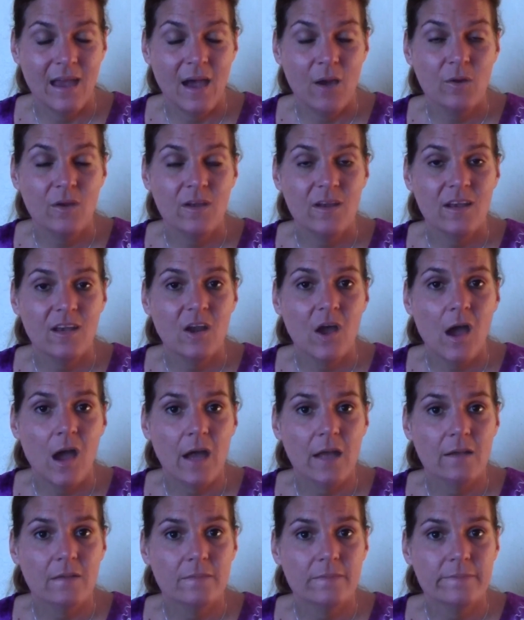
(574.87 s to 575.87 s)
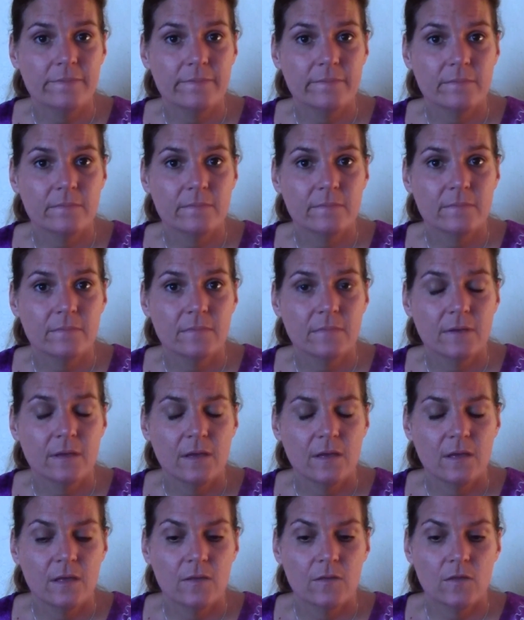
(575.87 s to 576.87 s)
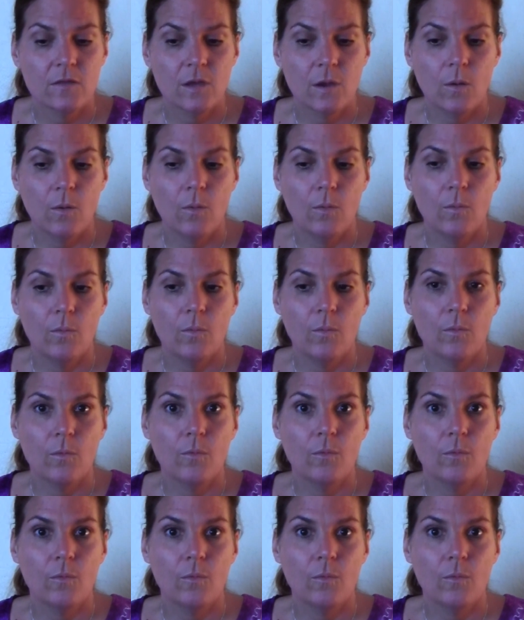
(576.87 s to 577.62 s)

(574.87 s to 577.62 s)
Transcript: How could it not? So,